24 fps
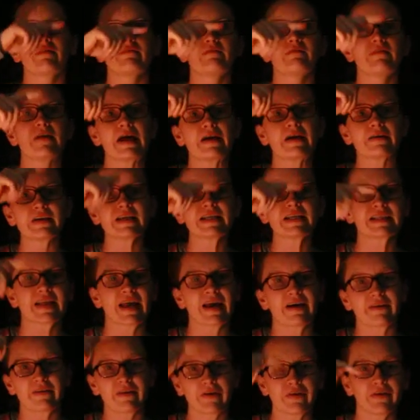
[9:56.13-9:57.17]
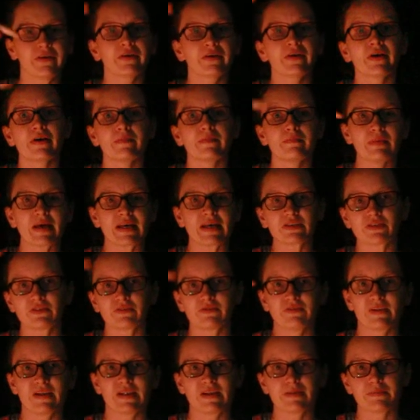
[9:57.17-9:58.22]
very narrow metal
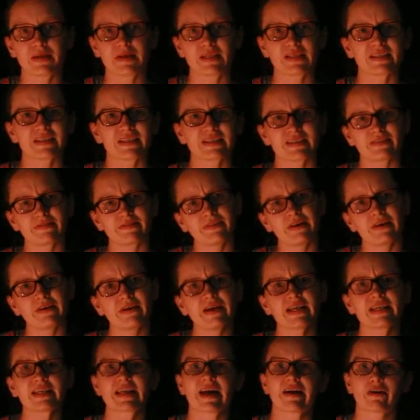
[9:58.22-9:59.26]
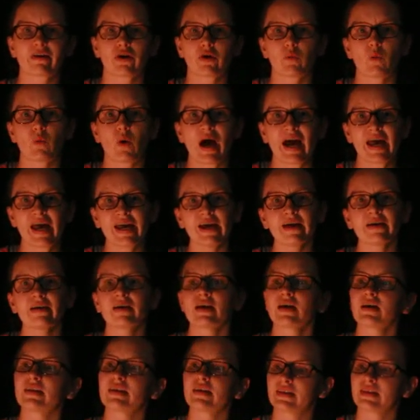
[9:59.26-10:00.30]
filament. It's a very narrow wire
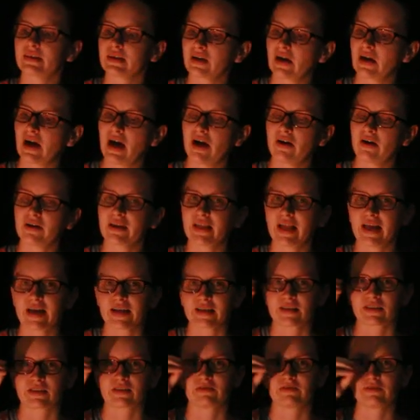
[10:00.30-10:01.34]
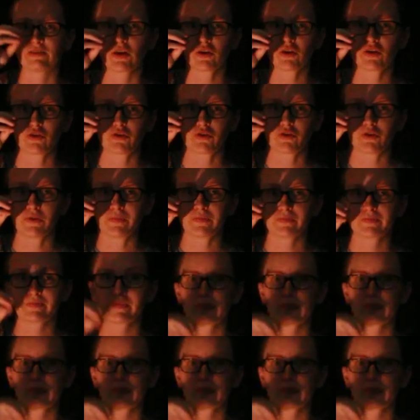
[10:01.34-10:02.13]
that the current has to flow through.